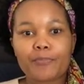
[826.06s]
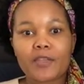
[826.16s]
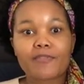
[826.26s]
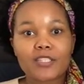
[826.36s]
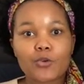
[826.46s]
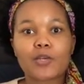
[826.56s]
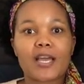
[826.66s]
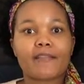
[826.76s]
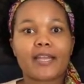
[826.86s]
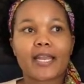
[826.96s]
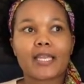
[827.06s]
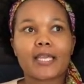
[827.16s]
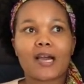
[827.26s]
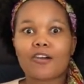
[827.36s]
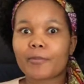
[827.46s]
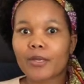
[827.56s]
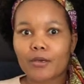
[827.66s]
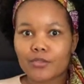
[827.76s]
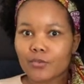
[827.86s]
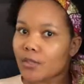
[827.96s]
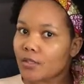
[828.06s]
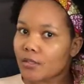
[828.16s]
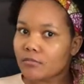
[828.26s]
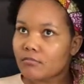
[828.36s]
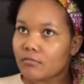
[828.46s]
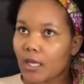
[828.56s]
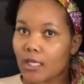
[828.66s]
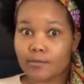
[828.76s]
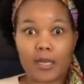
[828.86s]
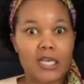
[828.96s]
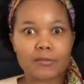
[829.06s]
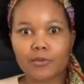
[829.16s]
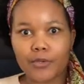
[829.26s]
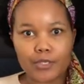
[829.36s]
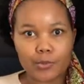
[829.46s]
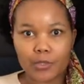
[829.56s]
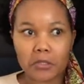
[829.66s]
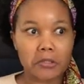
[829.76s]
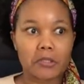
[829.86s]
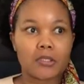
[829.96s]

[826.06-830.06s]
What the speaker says: If I don't have a nanny, how am I going to work? How's my husband going to work?